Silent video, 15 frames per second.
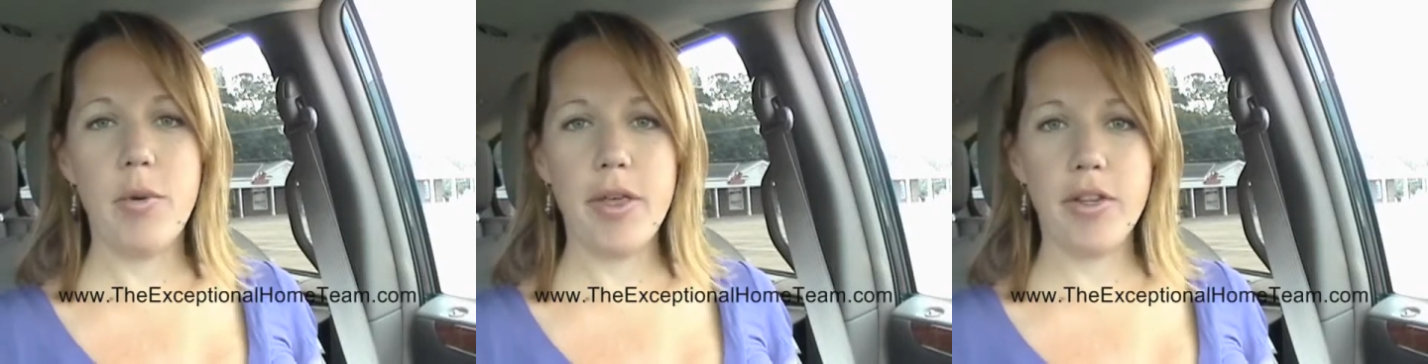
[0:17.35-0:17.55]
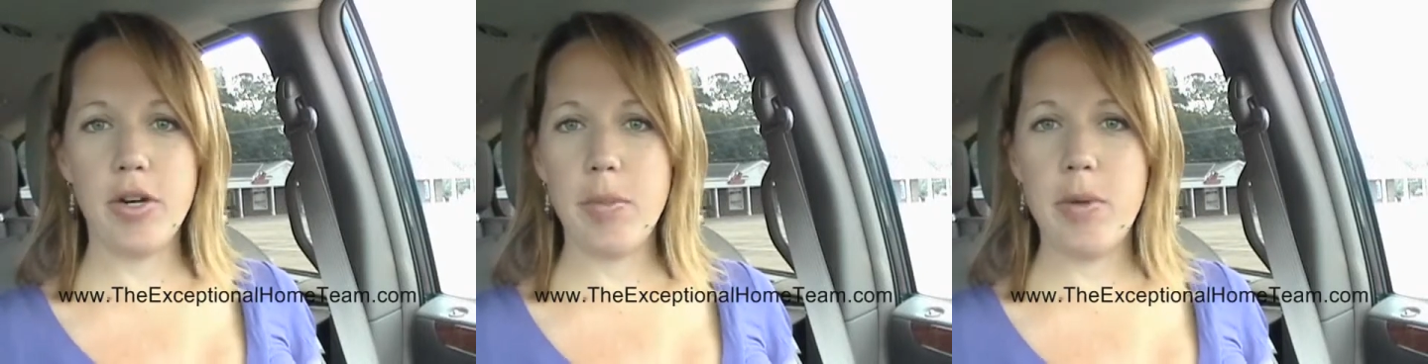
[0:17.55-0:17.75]

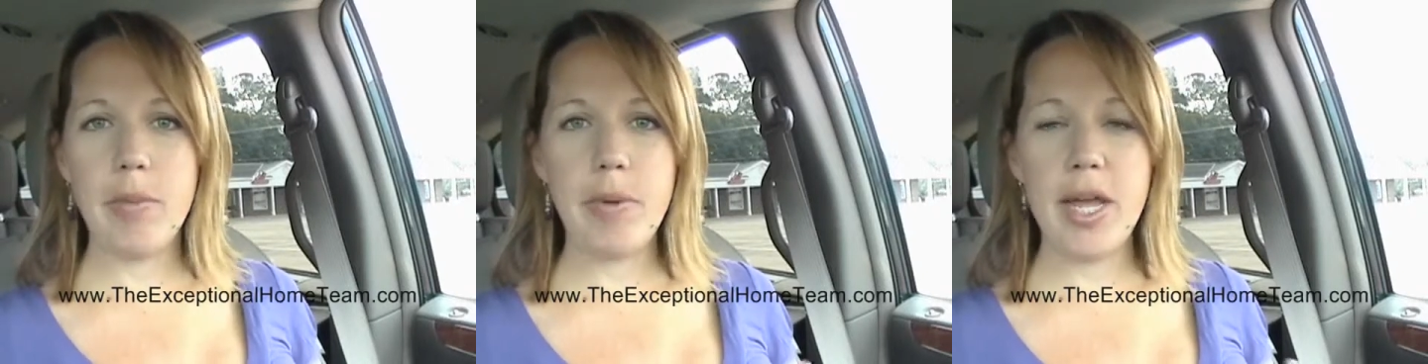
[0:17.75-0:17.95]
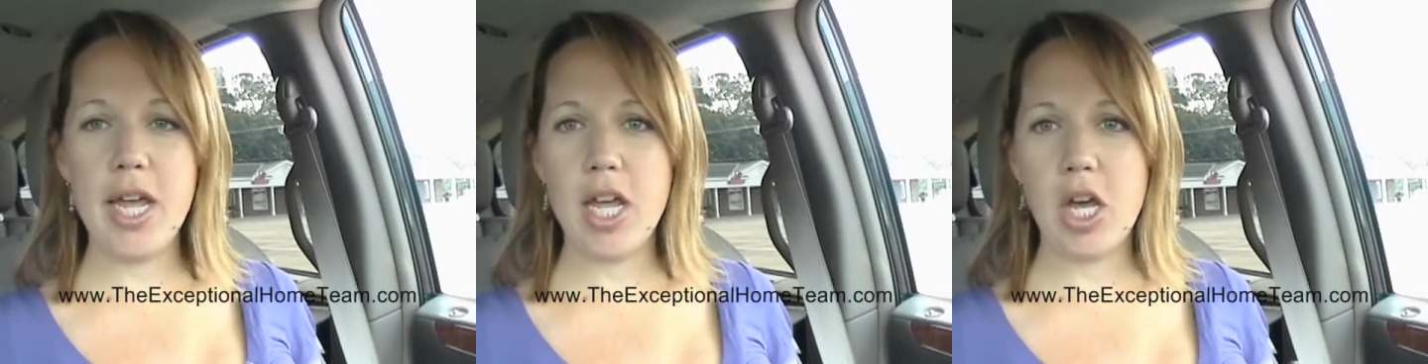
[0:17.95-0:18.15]
whether it
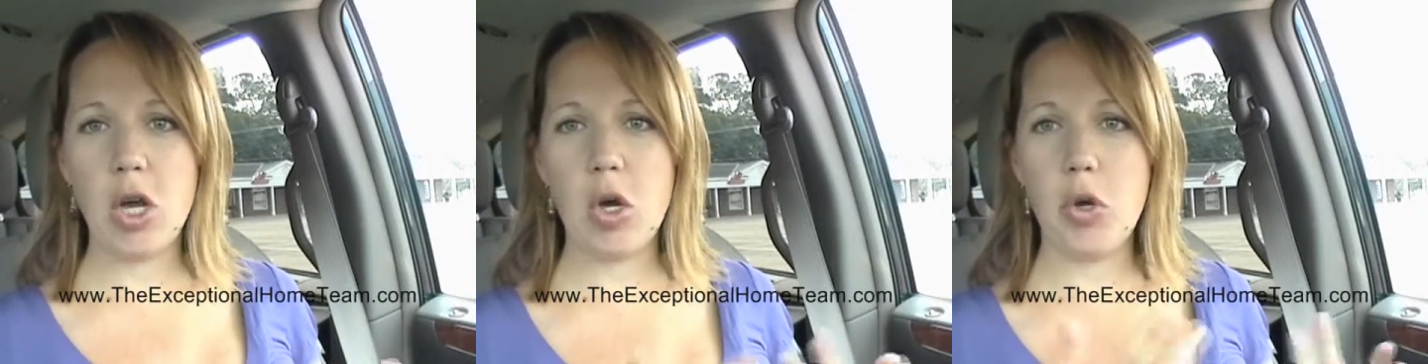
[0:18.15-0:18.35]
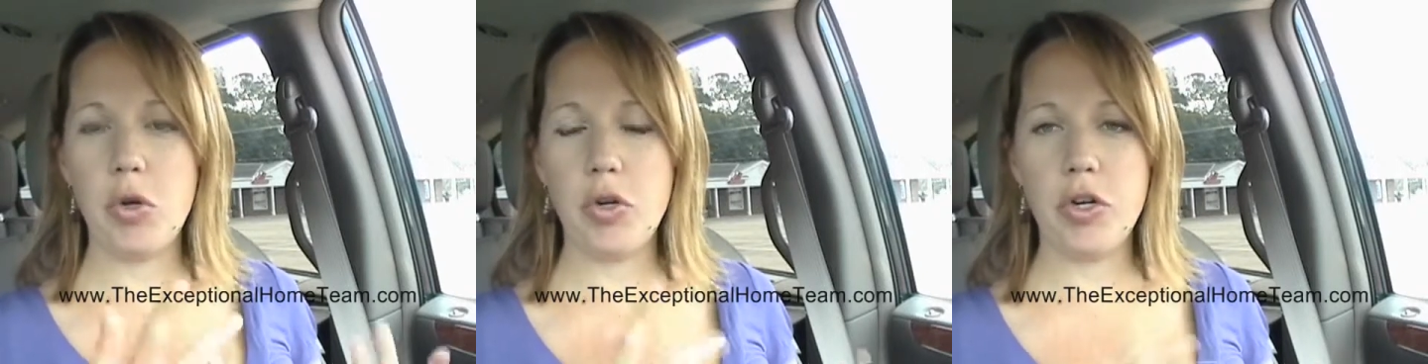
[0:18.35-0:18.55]
be bank
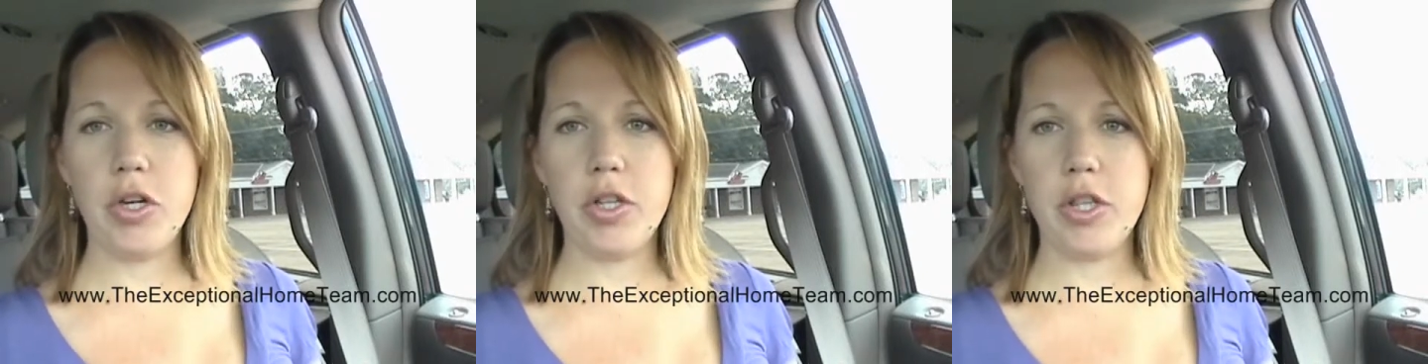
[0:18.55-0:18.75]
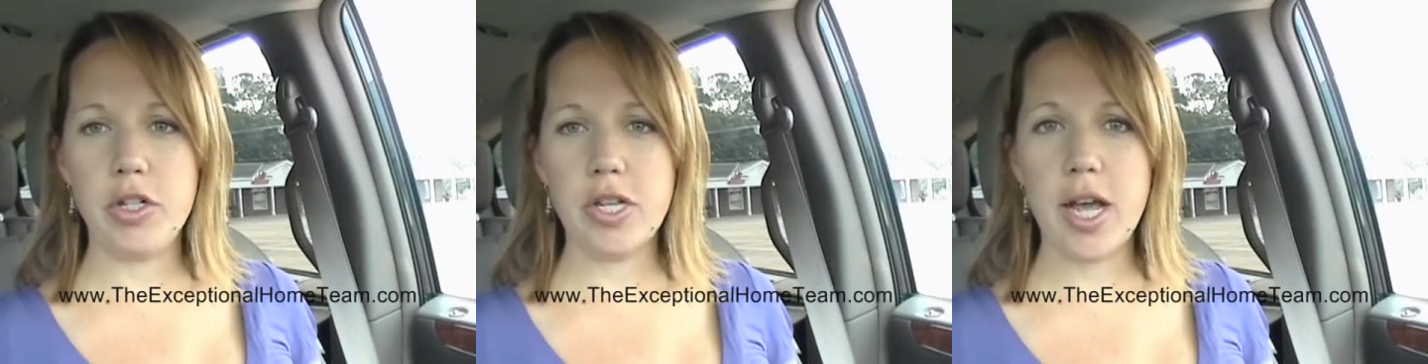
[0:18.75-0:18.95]
owned
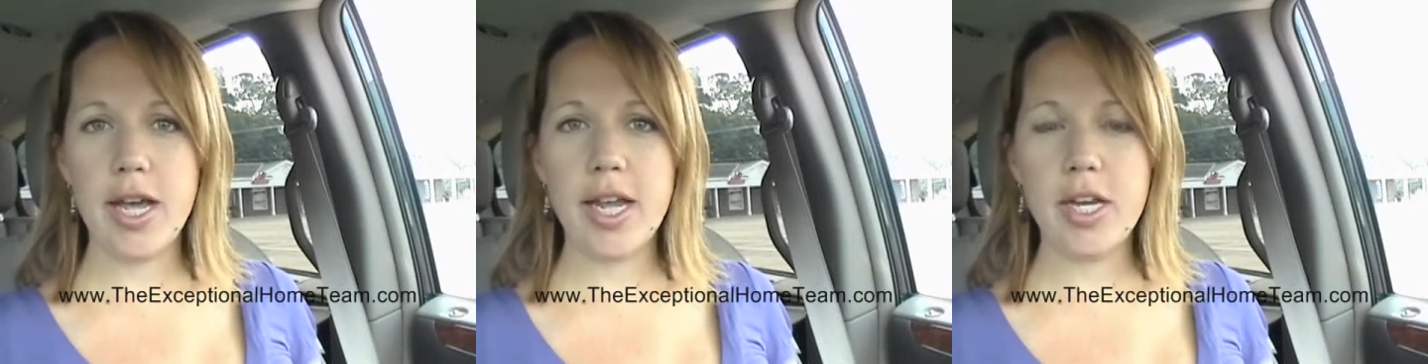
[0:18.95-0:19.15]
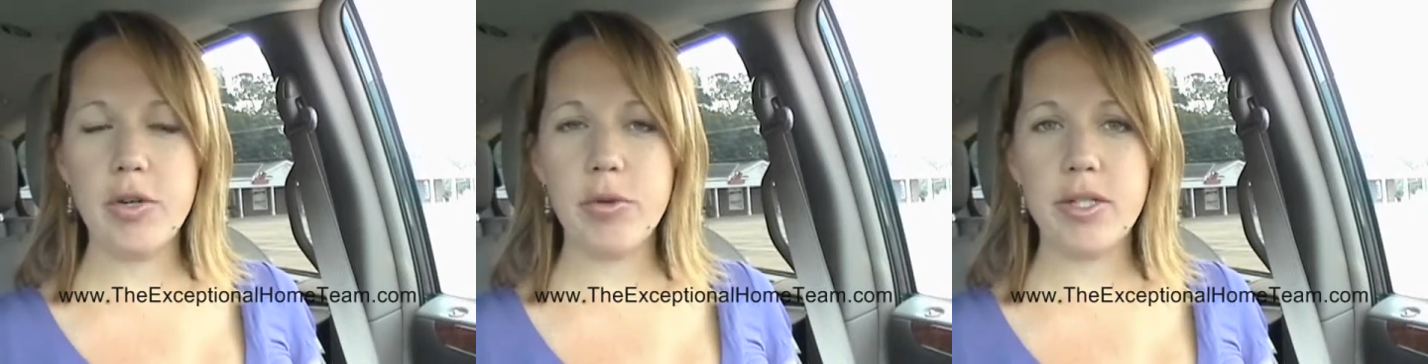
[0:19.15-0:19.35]
or they're
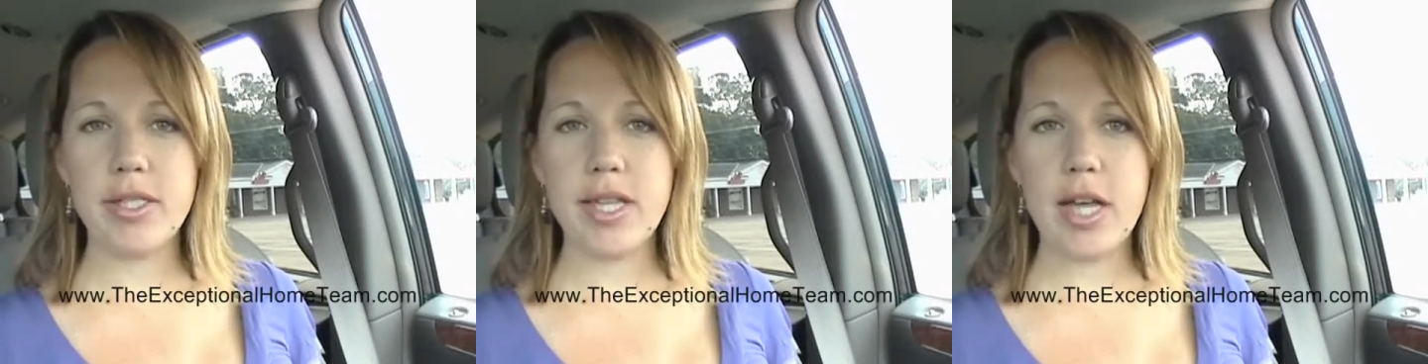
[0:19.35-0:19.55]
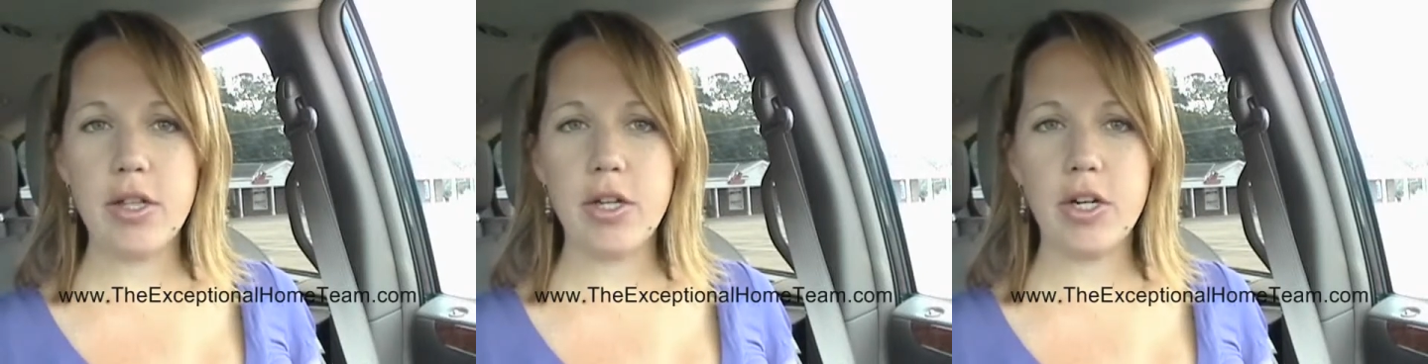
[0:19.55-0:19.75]
talking to a
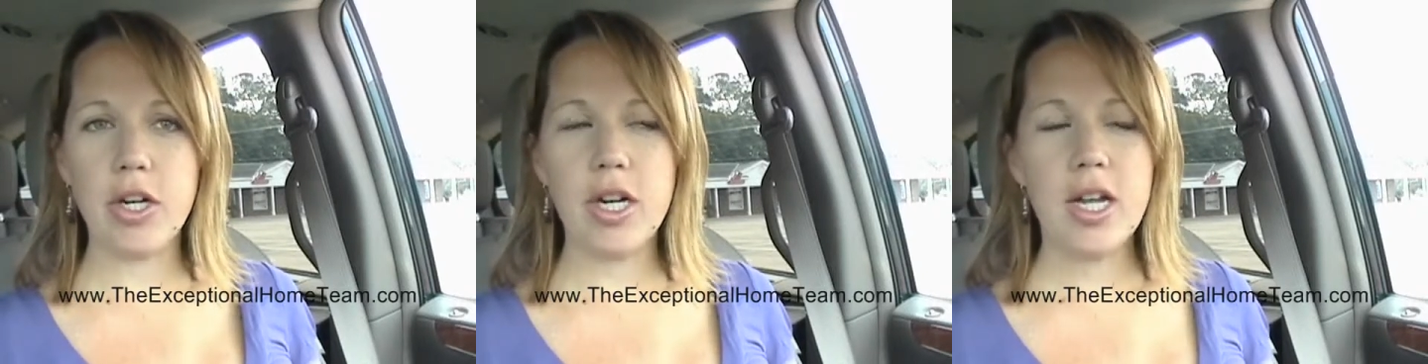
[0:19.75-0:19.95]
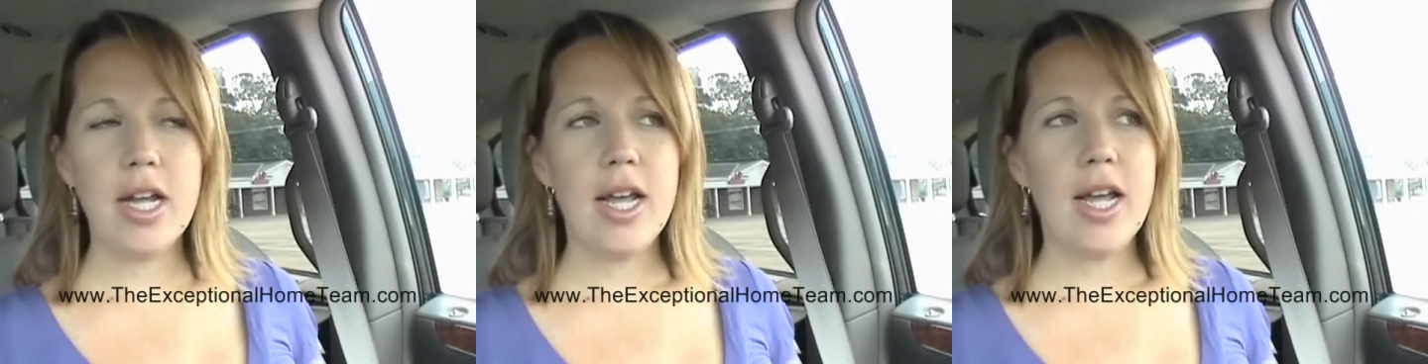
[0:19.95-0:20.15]

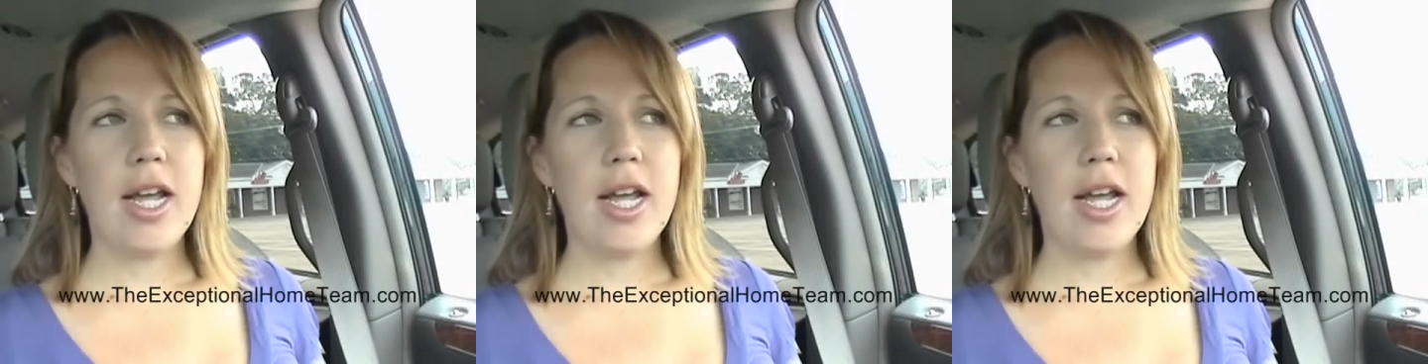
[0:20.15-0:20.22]
seller.